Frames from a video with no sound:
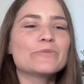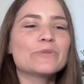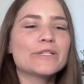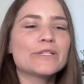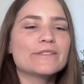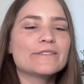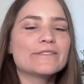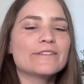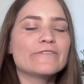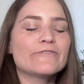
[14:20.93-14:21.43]

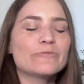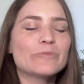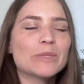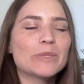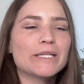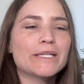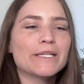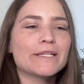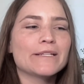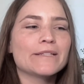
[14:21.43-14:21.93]
wins have
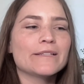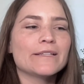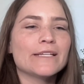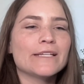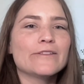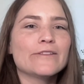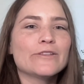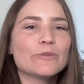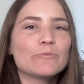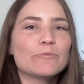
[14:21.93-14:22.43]
been
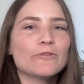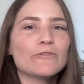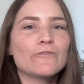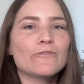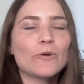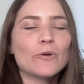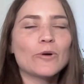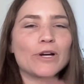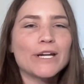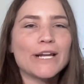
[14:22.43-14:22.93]
in the
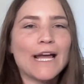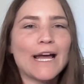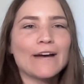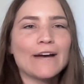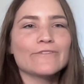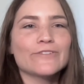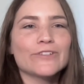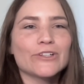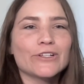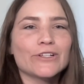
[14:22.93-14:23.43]
before and
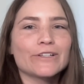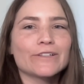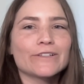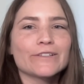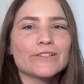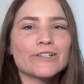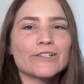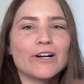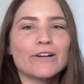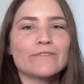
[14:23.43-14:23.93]

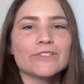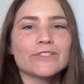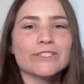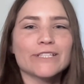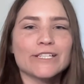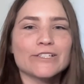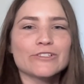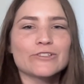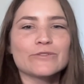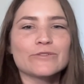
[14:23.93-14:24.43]
after
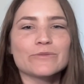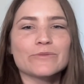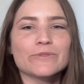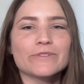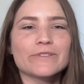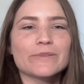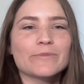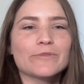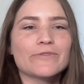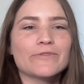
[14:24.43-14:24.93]
conversations with
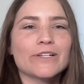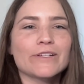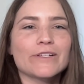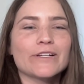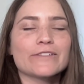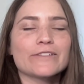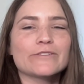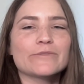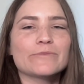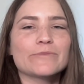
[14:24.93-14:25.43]
some of our
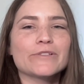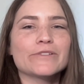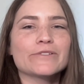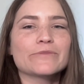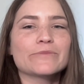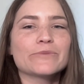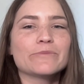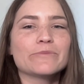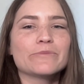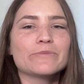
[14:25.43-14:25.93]
customers.
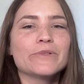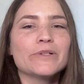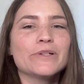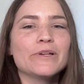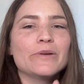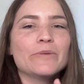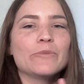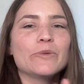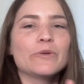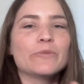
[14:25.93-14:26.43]
When
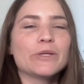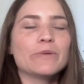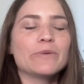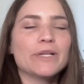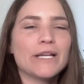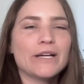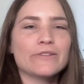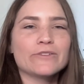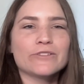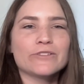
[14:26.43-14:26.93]
we
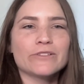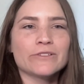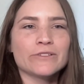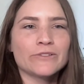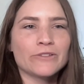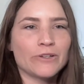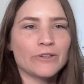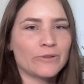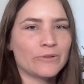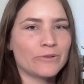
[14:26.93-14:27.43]
went out to
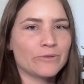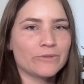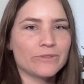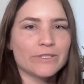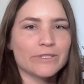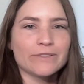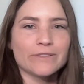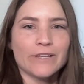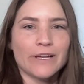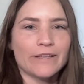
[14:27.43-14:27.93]
go
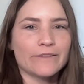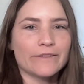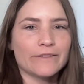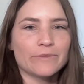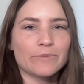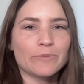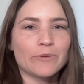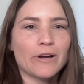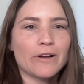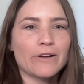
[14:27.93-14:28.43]
design this
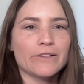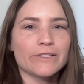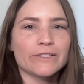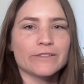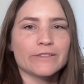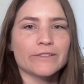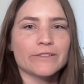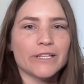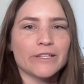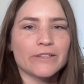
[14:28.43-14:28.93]
product
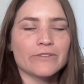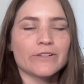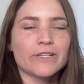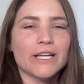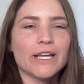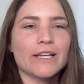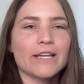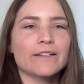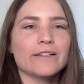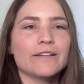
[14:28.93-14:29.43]
and
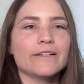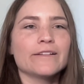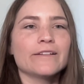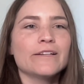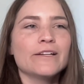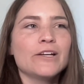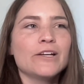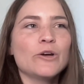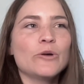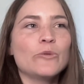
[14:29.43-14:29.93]
create it,
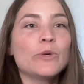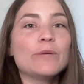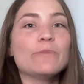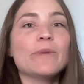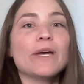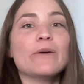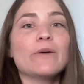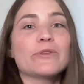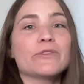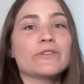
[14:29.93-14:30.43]
we
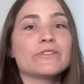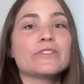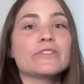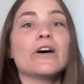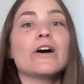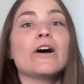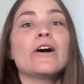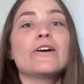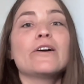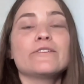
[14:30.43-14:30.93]
met with a
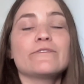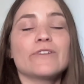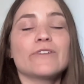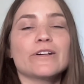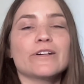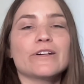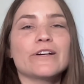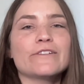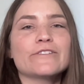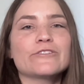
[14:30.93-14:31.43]
ton of our
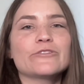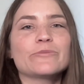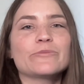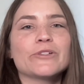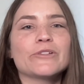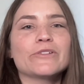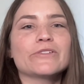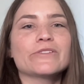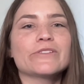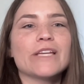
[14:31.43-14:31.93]

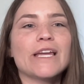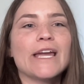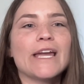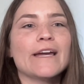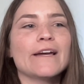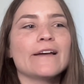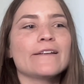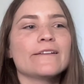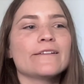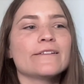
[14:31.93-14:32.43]
customers
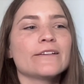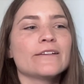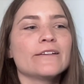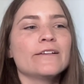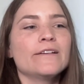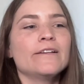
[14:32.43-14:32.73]
and